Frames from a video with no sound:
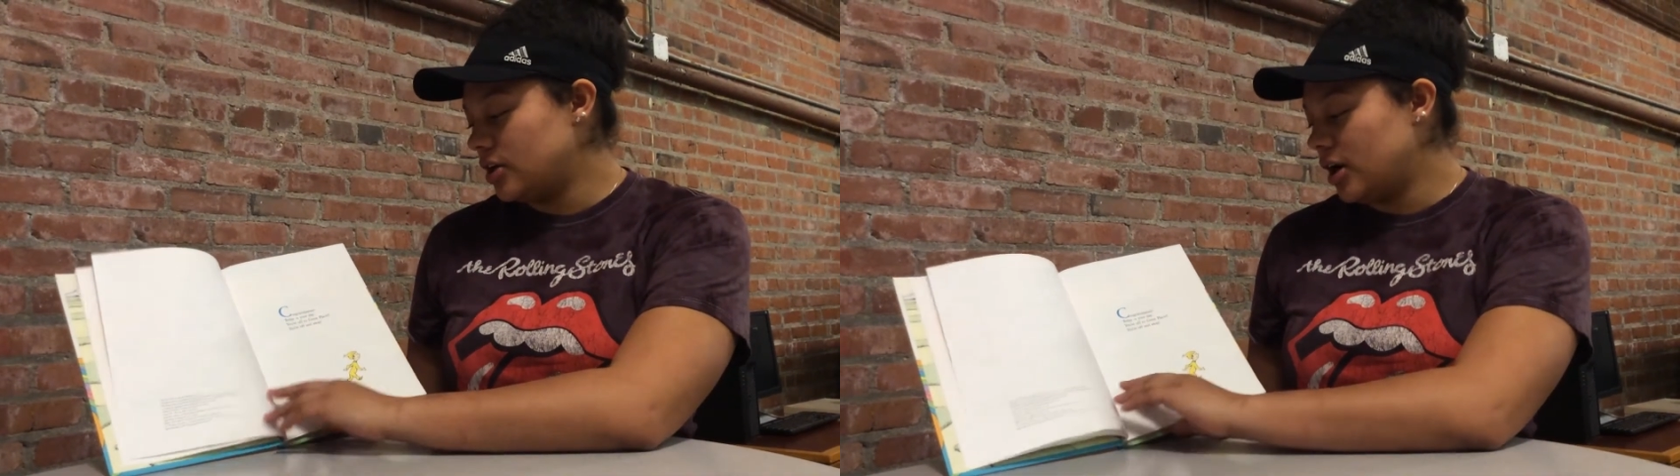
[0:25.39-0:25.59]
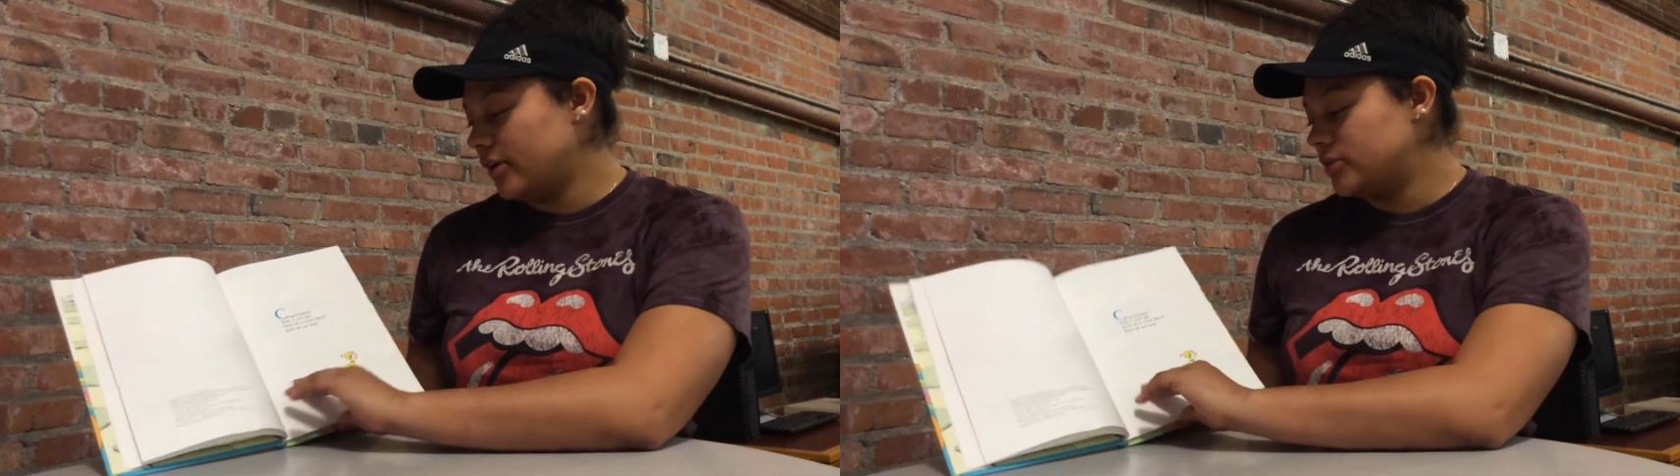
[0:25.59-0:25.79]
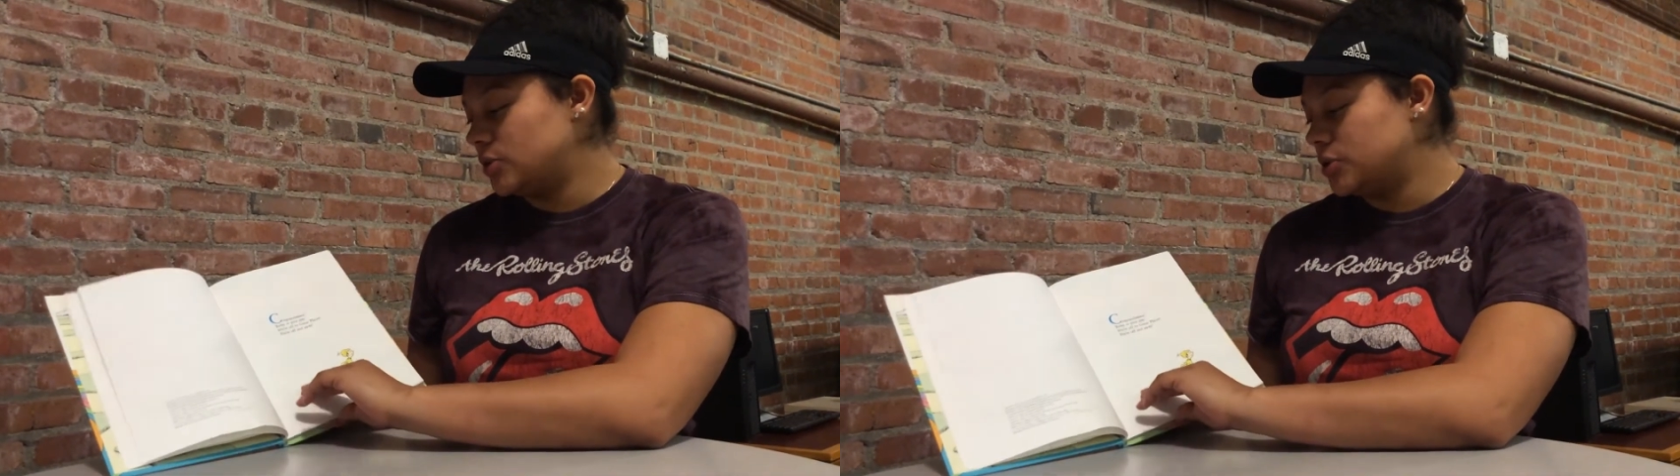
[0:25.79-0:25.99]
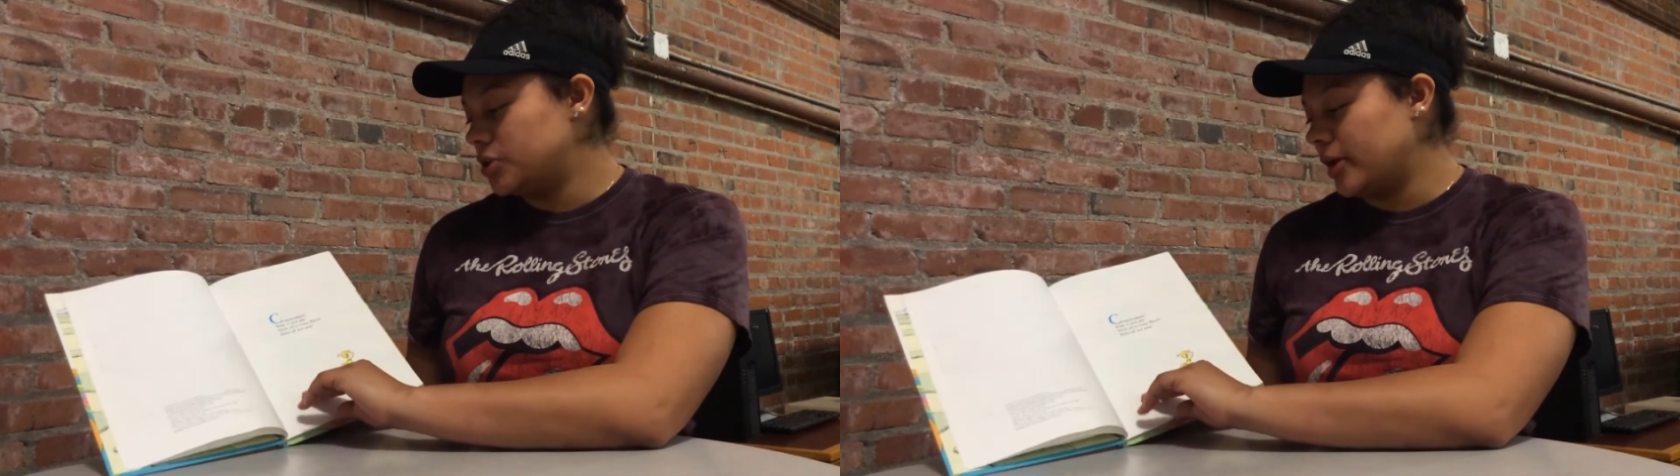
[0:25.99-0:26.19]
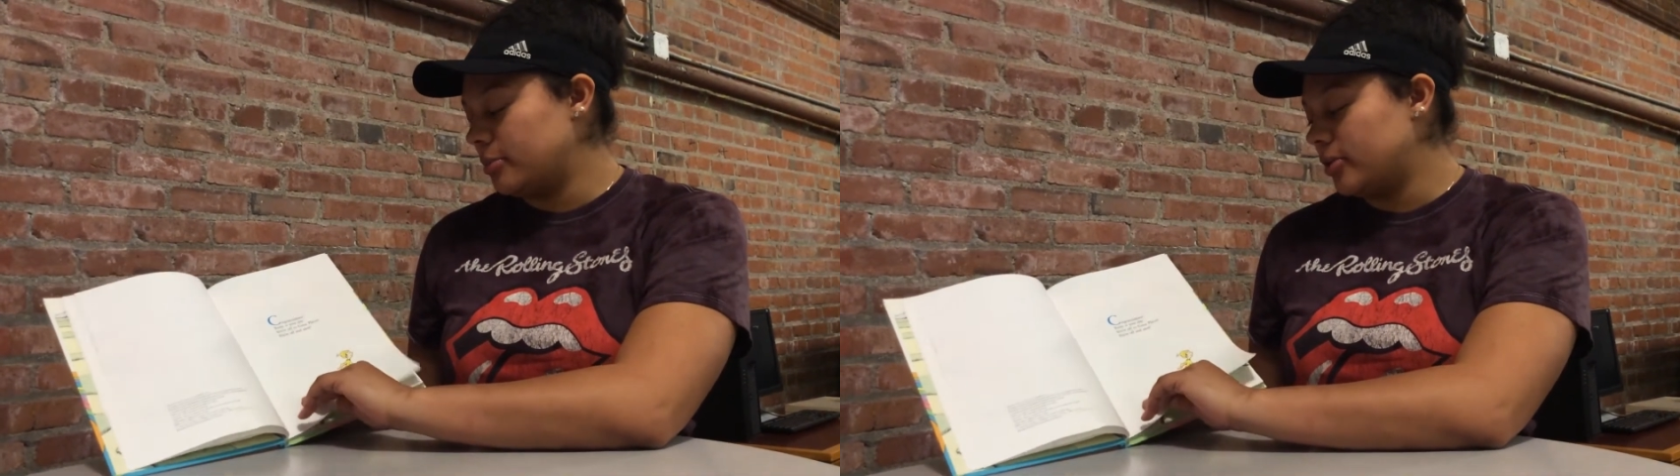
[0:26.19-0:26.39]
You're off to a
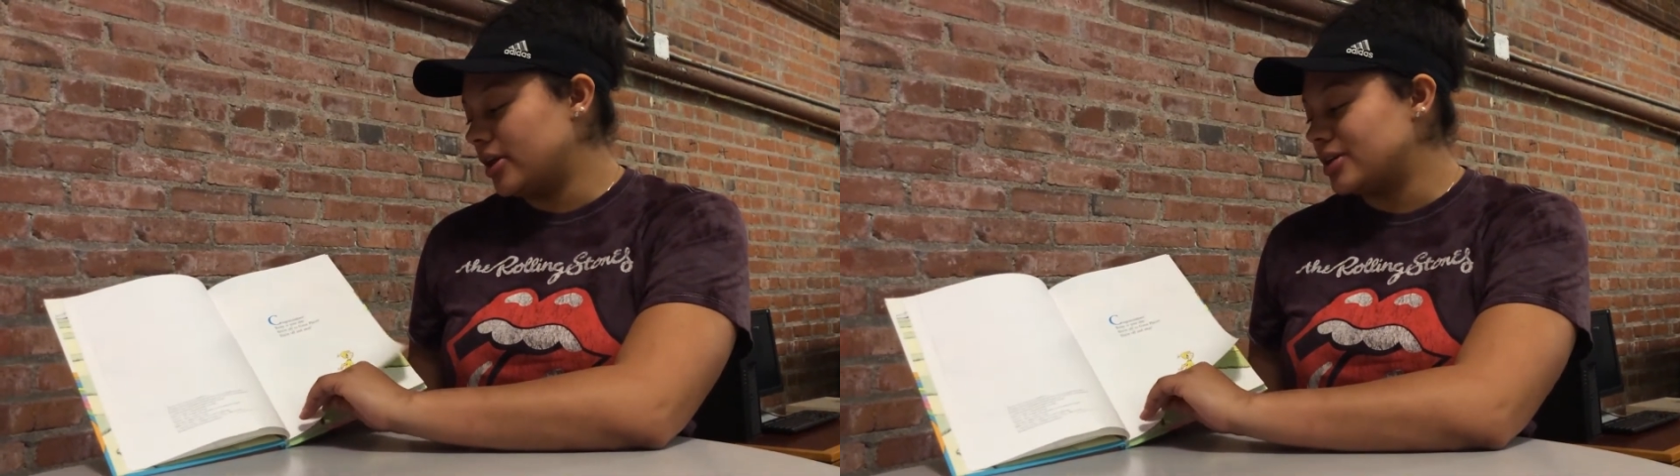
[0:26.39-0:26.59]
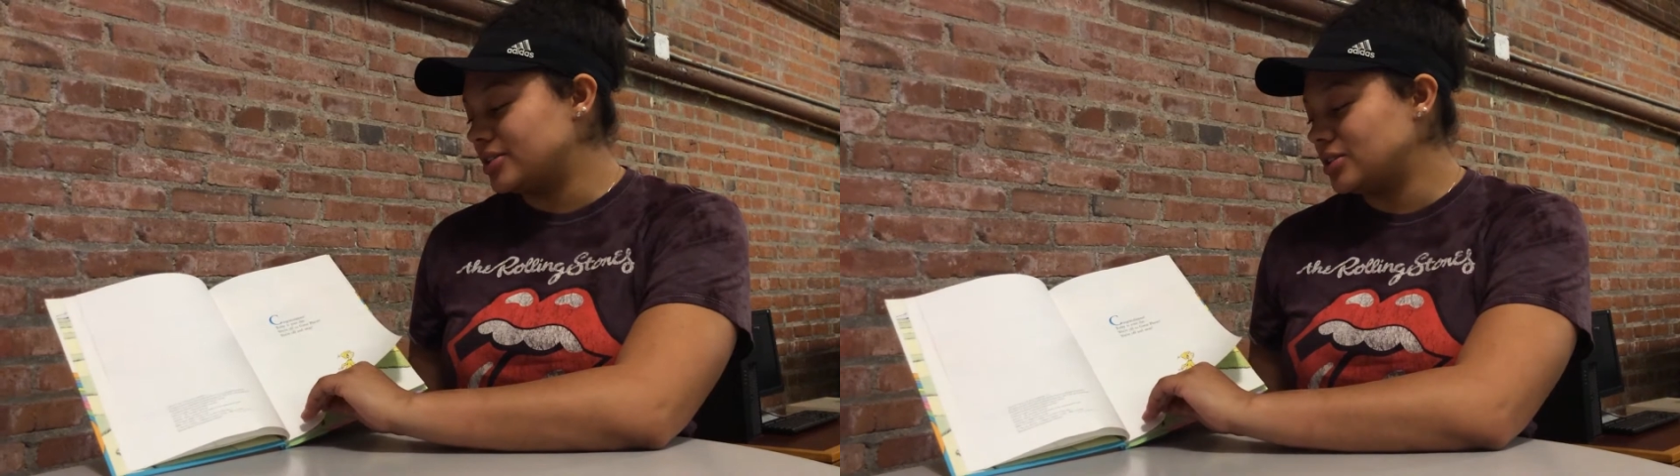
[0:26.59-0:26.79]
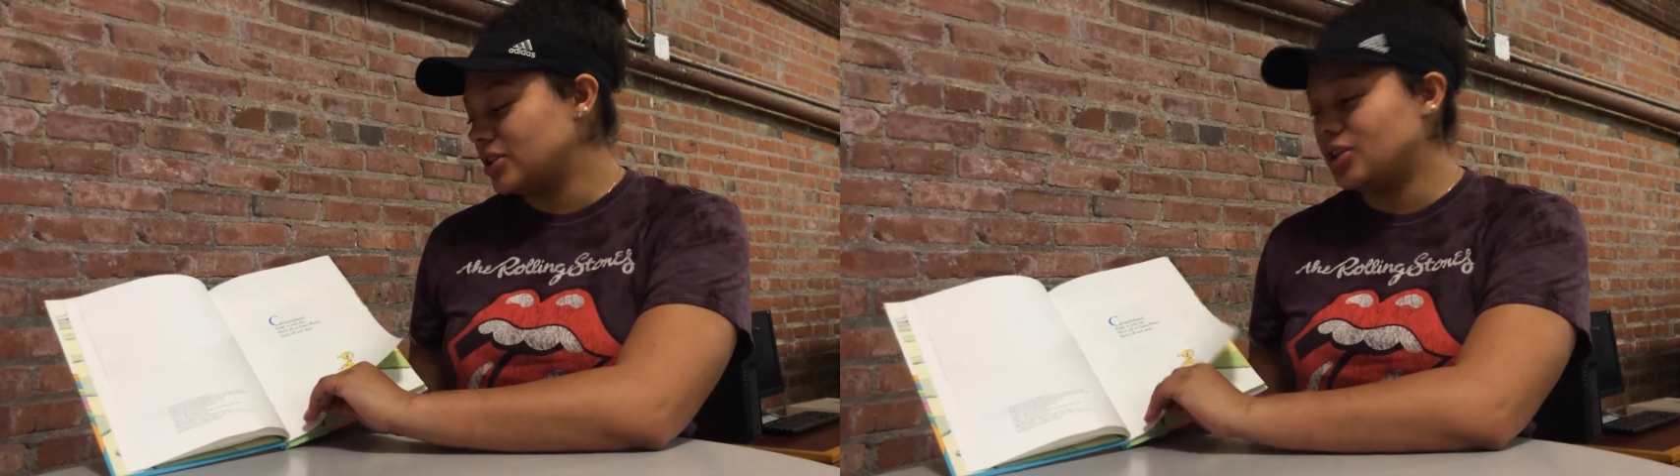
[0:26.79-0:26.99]
great place.